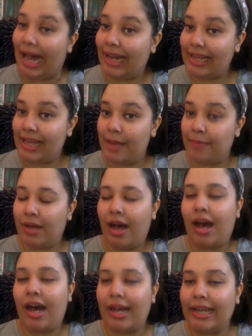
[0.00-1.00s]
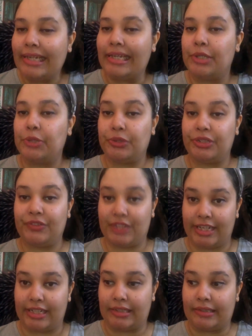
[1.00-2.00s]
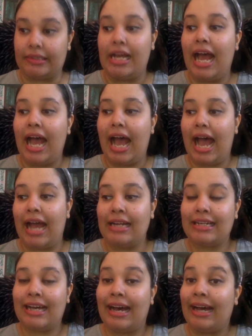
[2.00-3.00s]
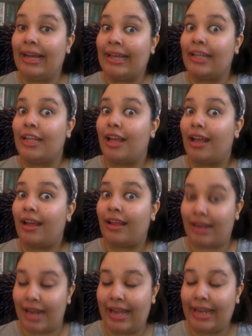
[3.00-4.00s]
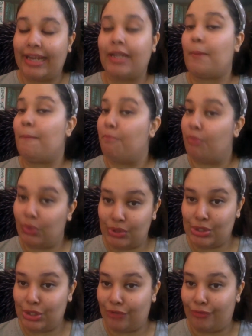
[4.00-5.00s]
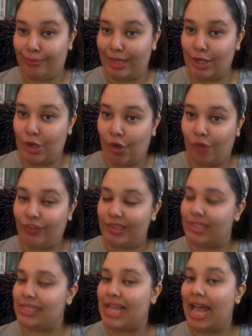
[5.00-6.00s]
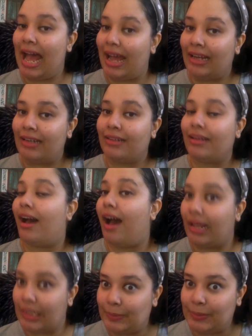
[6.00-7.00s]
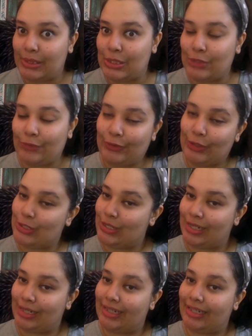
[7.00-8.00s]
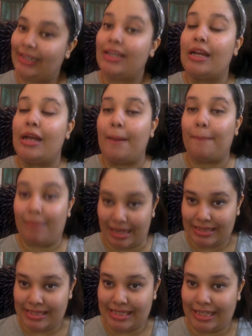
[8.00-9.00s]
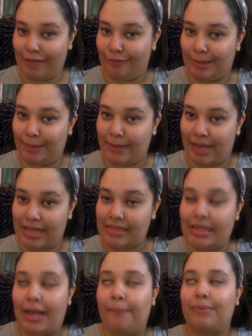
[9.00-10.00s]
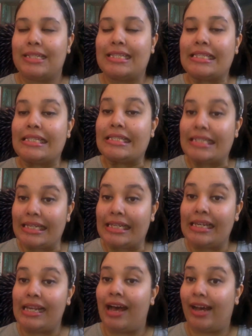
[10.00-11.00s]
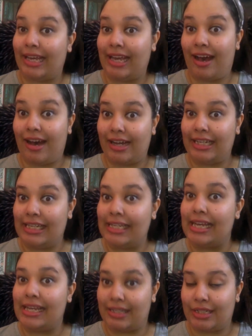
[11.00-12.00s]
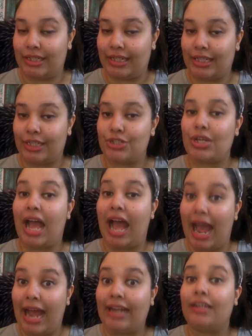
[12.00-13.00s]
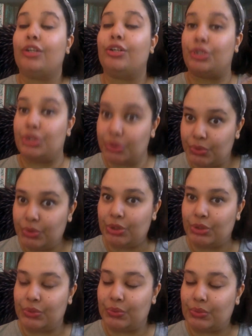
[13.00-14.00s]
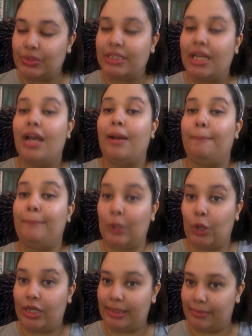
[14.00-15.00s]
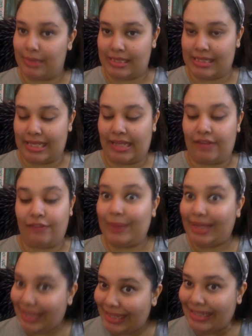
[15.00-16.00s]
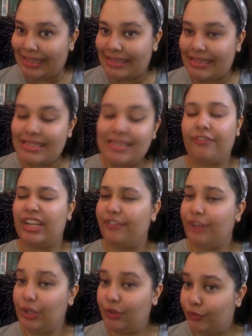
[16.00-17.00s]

I am a highly intuitive writer and I write most of my novels and other pieces of fiction that I write by the seat of my pants, but still I highly encourage and do use plotting myself, because whenever you're